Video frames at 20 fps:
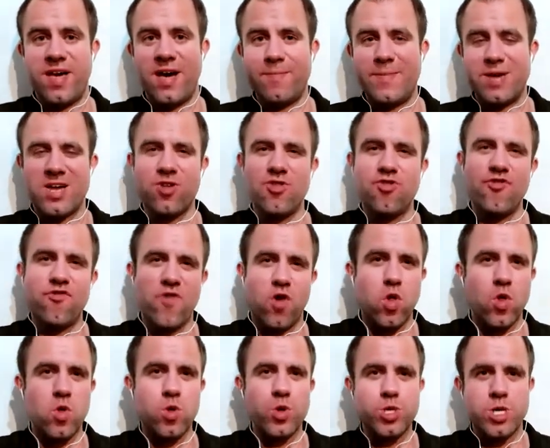I mean,
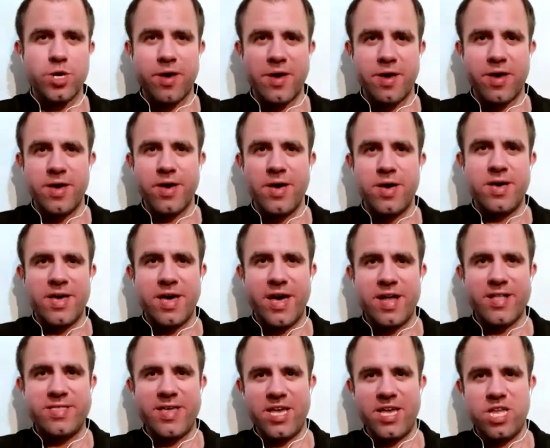control is a
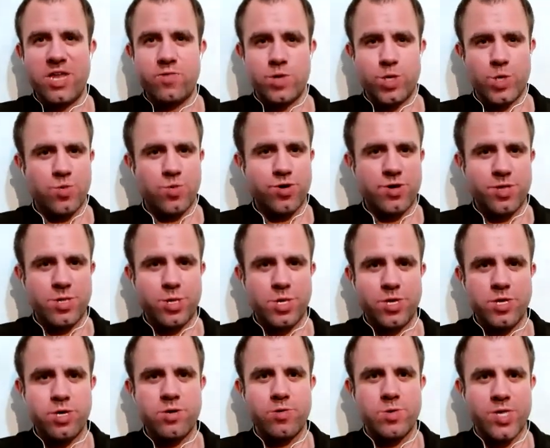dangerous word to
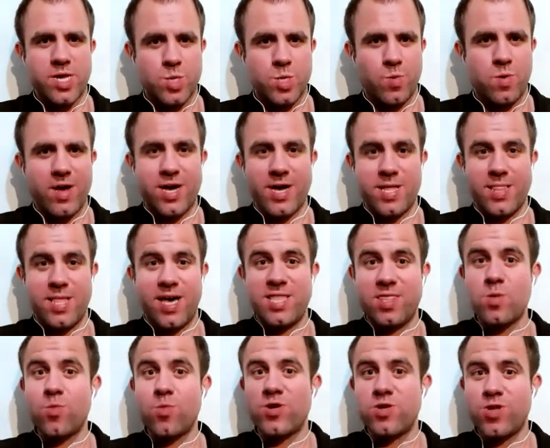use. That's why I like
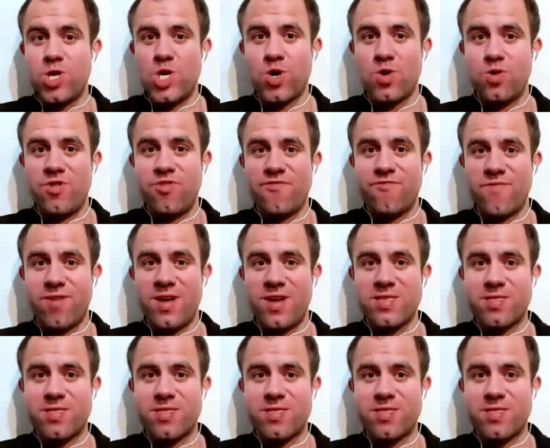the word choice, right?